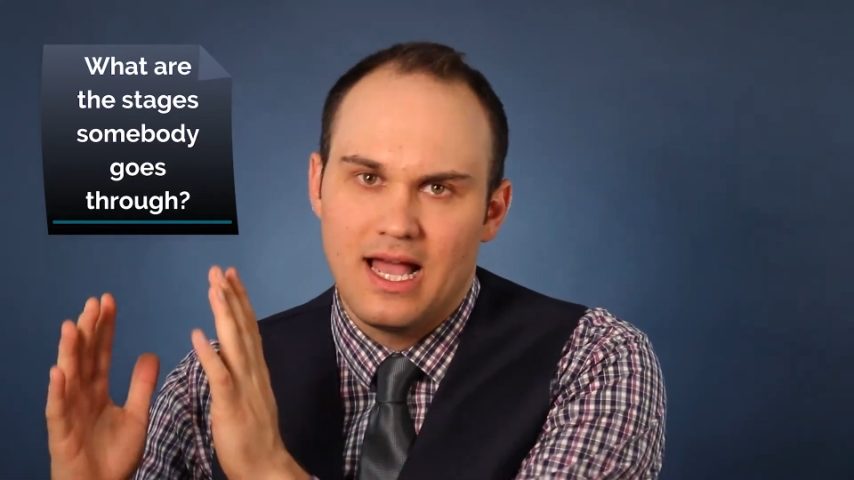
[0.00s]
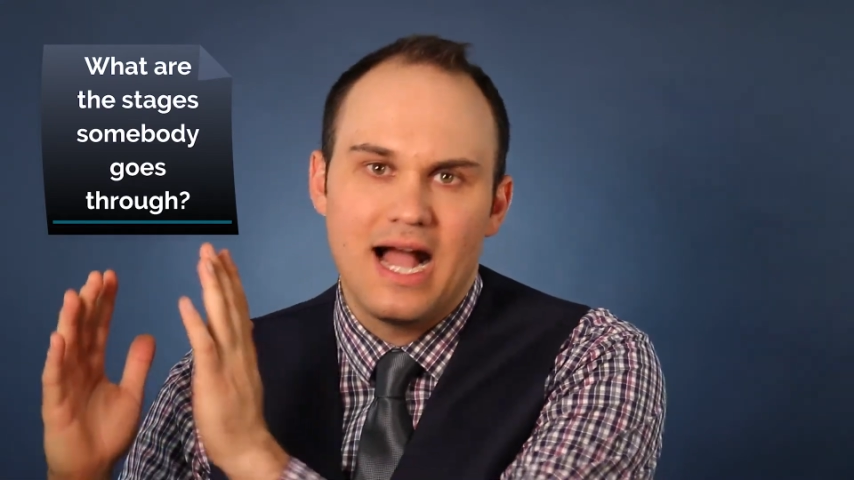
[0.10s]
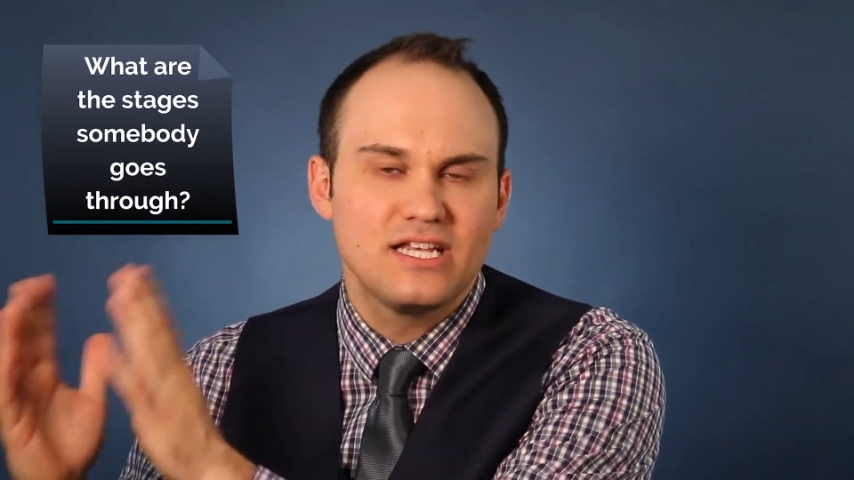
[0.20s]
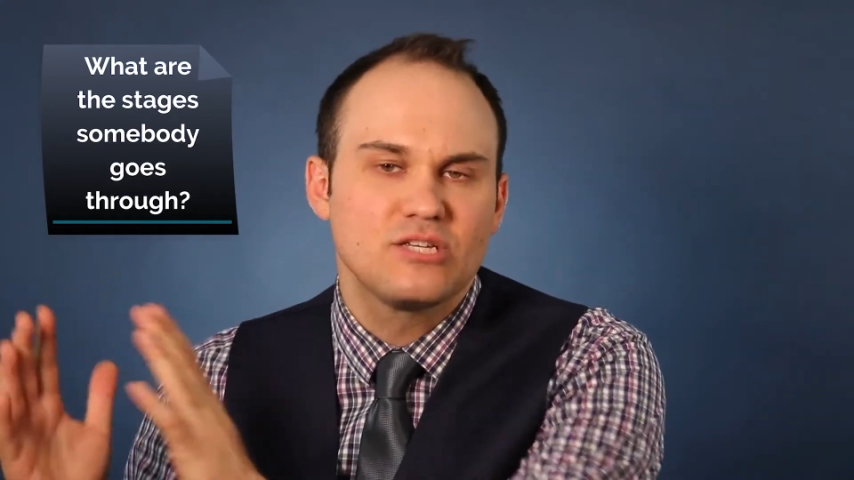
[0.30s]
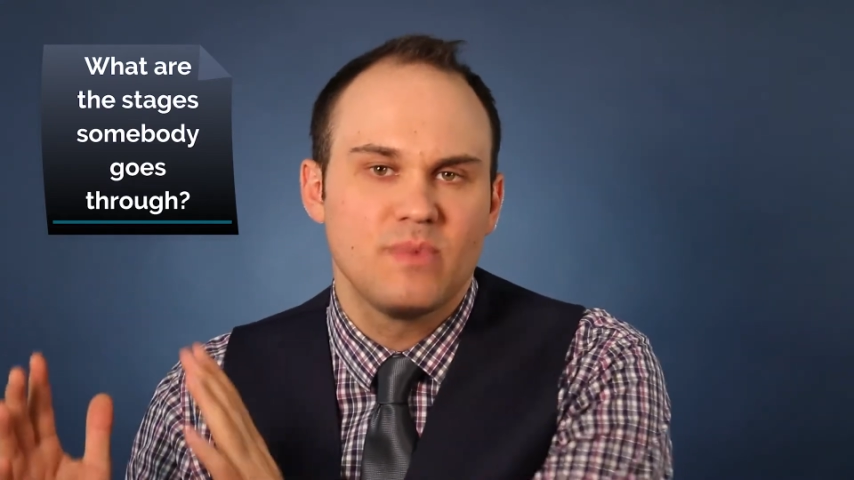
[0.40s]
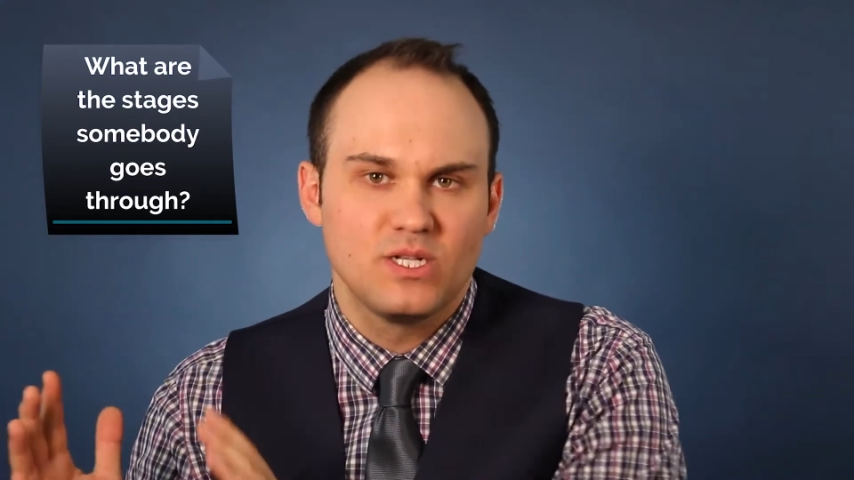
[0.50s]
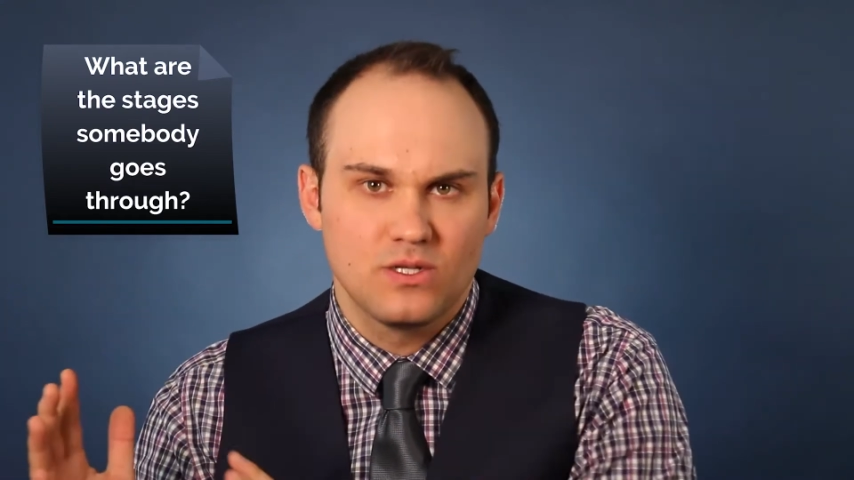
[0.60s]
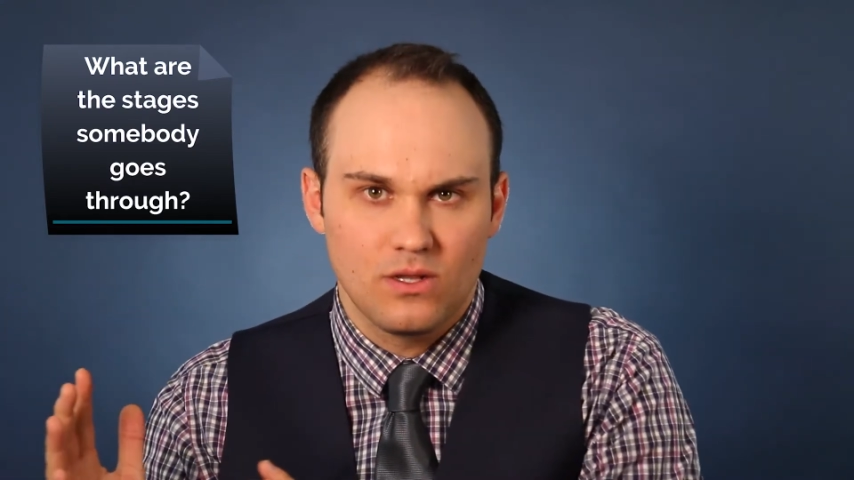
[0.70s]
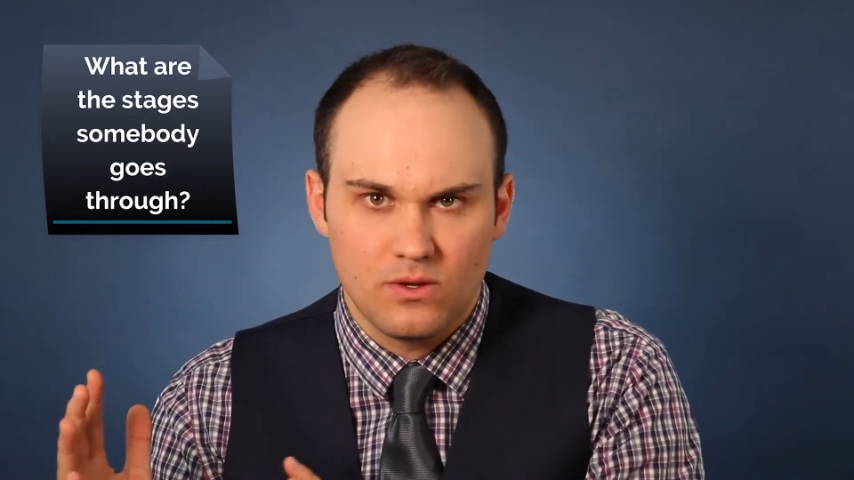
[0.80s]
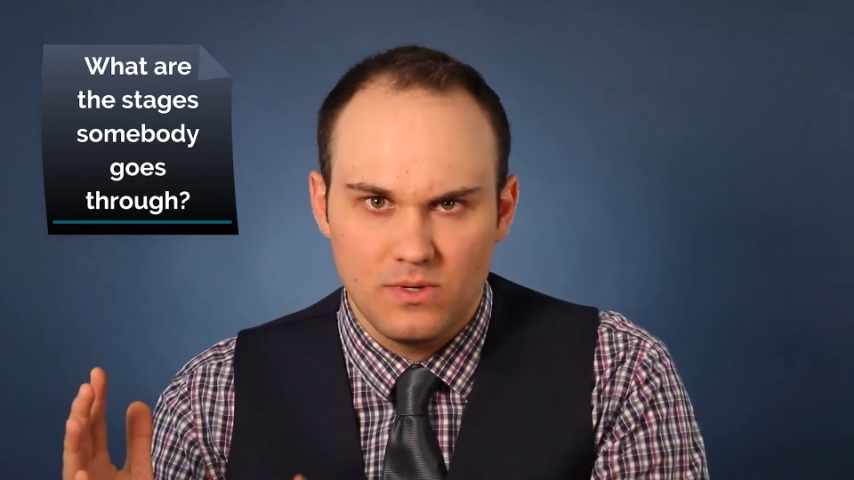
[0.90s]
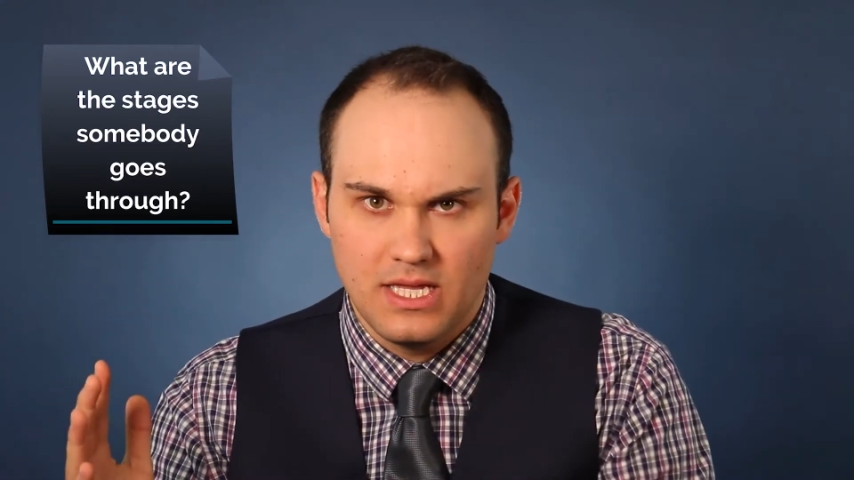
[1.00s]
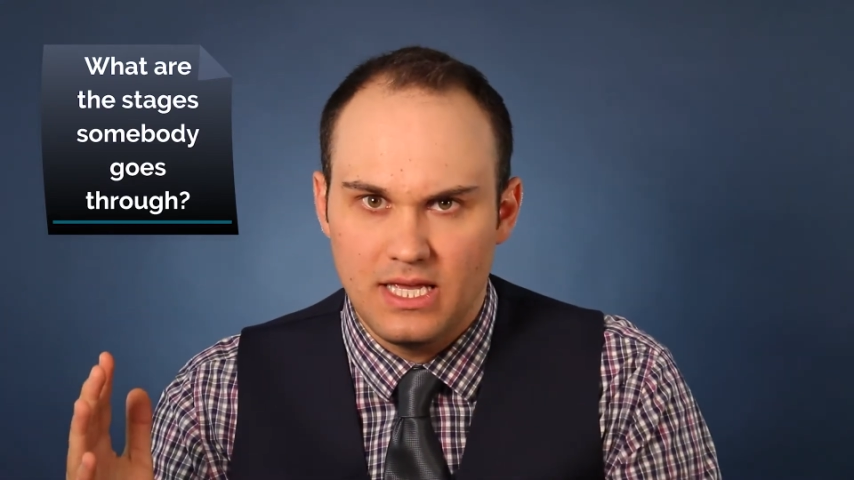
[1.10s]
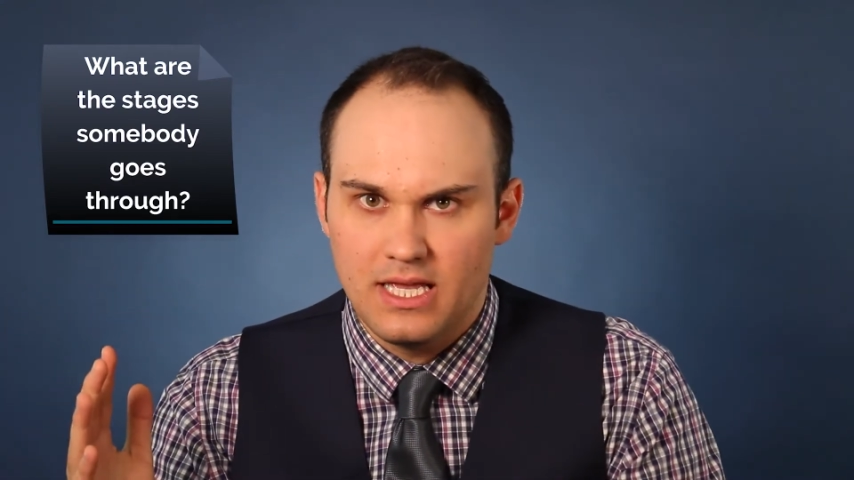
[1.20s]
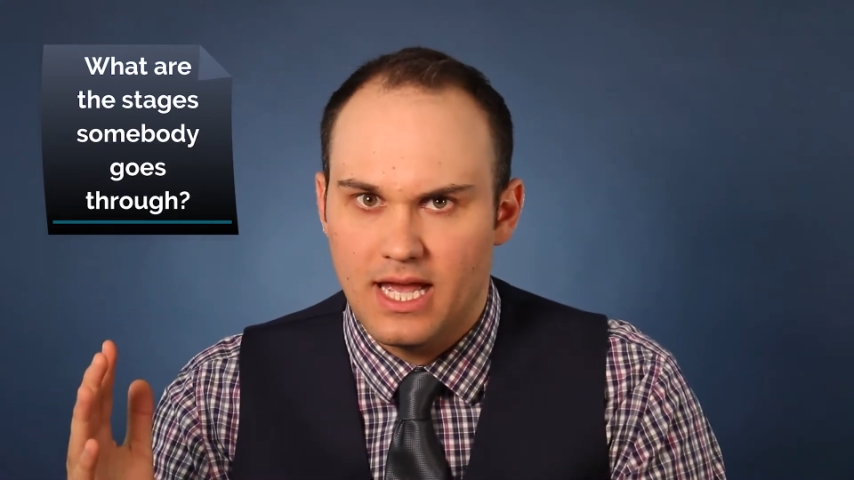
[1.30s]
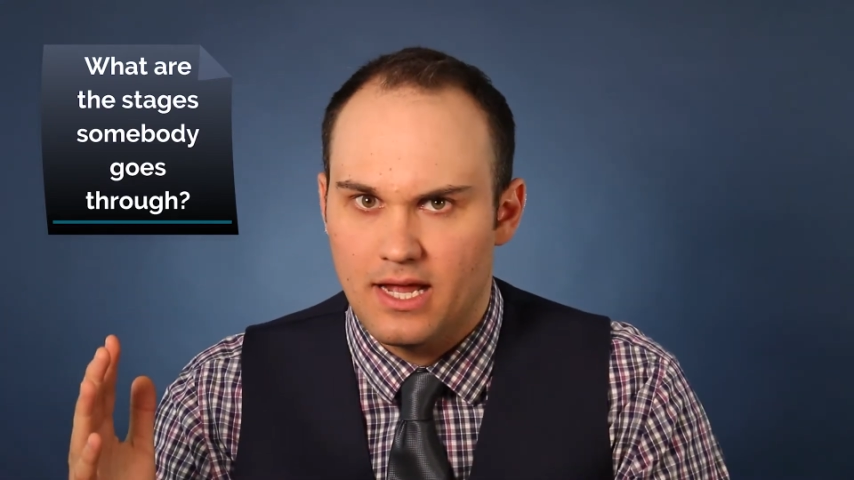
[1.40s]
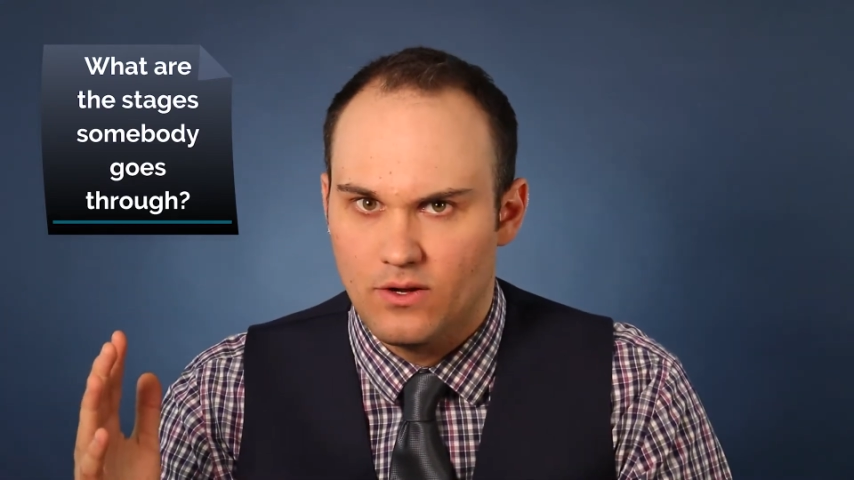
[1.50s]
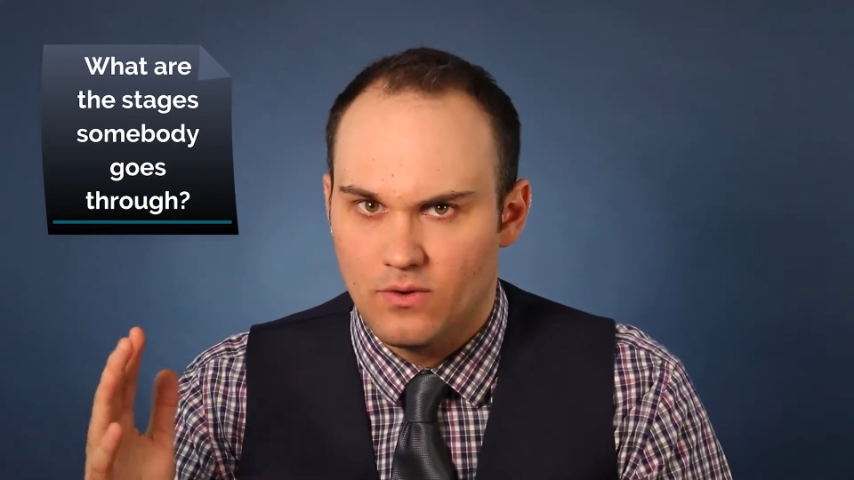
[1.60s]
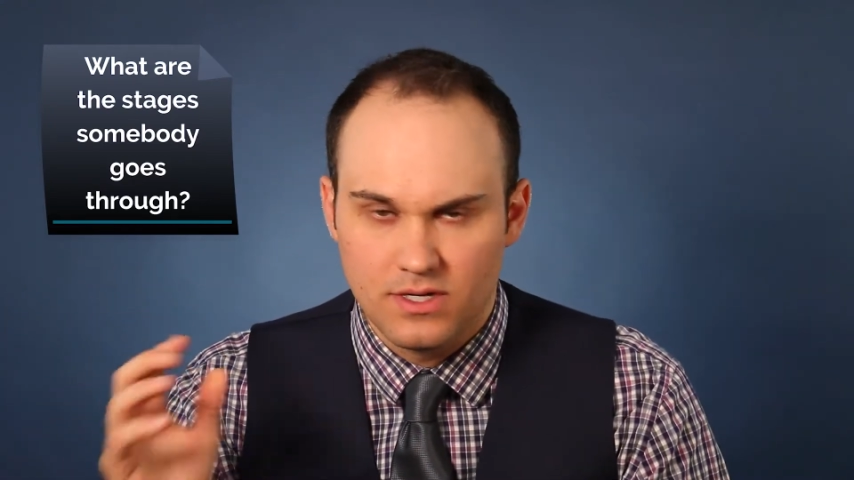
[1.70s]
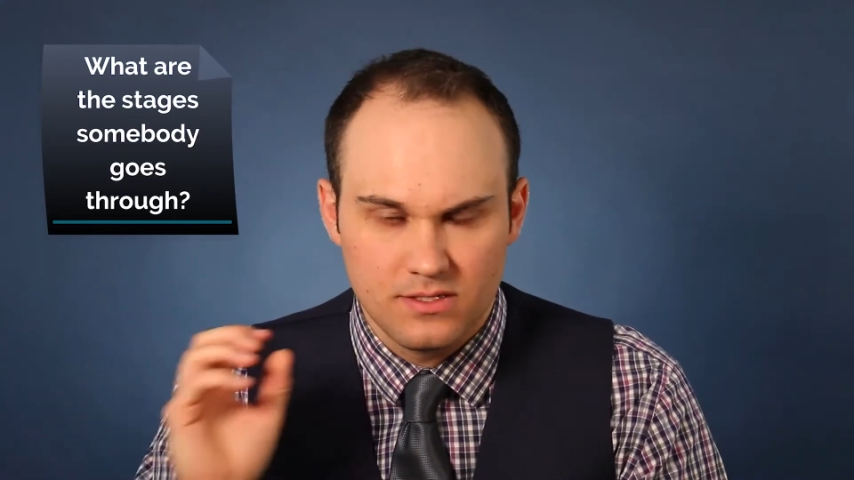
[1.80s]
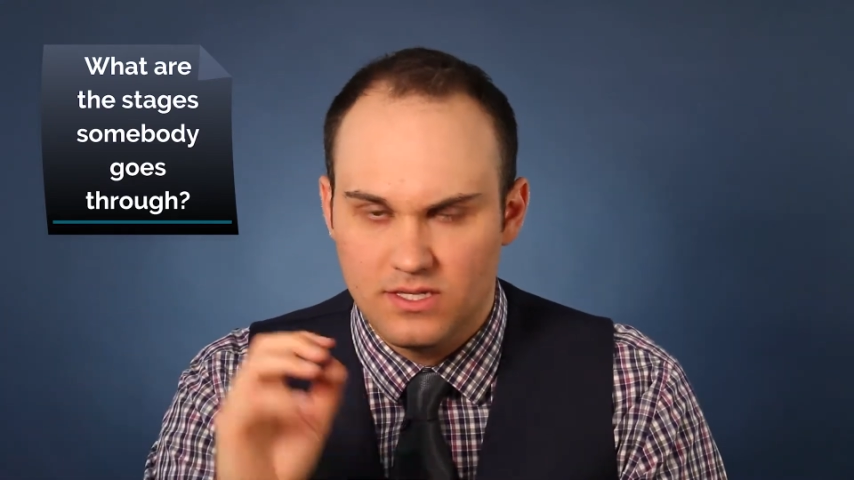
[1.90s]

I just mentioned 3 key categories.